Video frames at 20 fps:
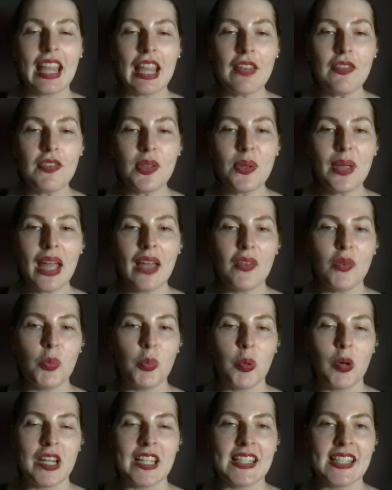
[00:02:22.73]
If you have
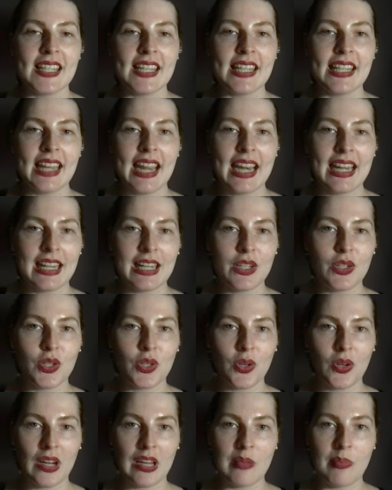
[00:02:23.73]
appointed an
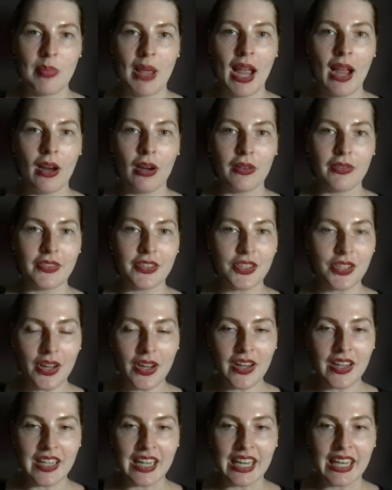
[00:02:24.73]
enduring power of
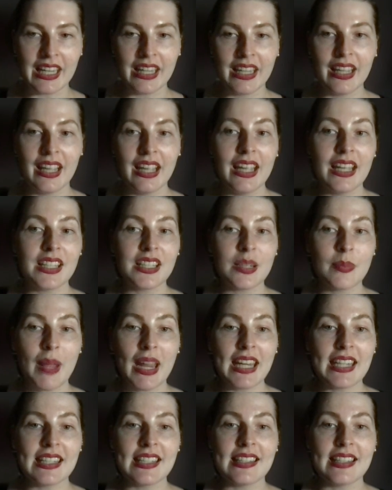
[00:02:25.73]
attorney to
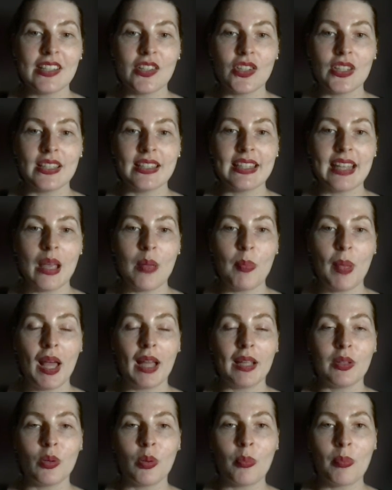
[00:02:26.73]
make decisions
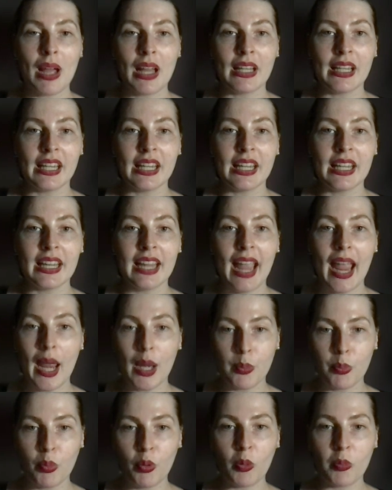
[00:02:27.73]
about your money
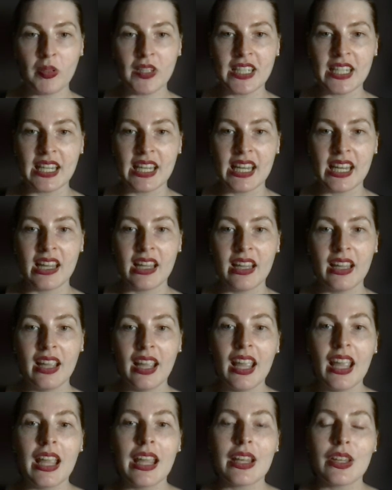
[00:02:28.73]
and property,
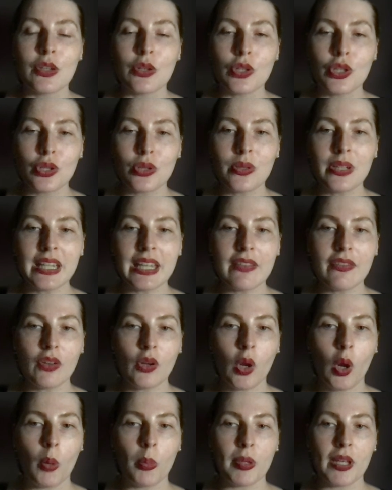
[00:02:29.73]
you should give a
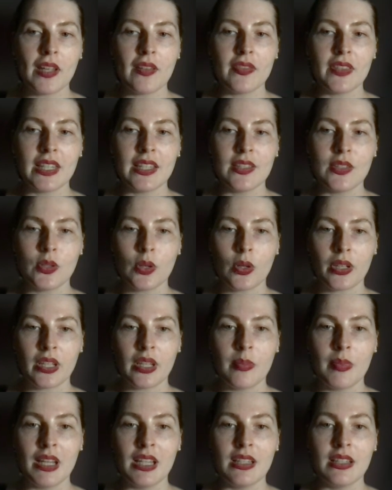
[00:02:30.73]
copy of this
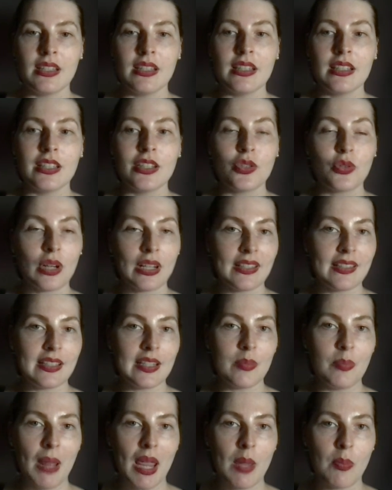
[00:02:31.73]
document to
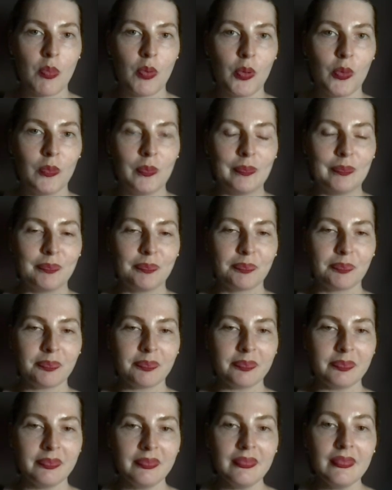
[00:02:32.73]
trusted people
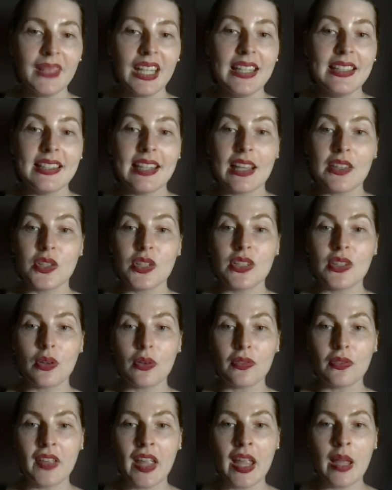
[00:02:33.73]
such as your
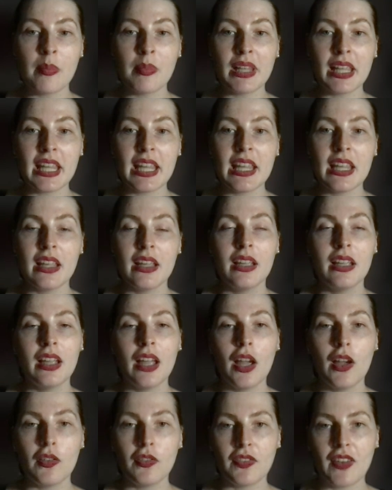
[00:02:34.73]
family,
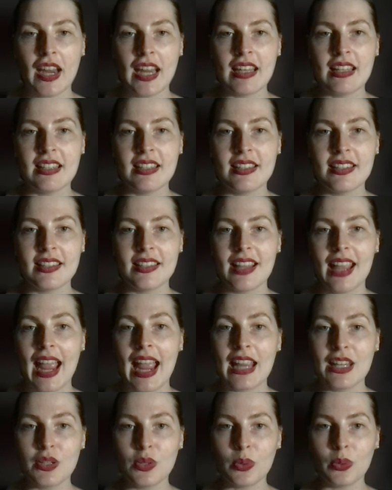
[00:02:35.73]
friends,
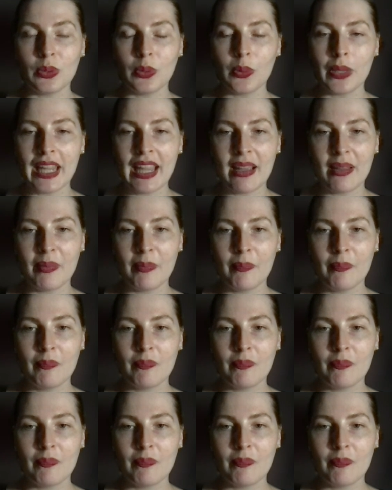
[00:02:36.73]
and your lawyer.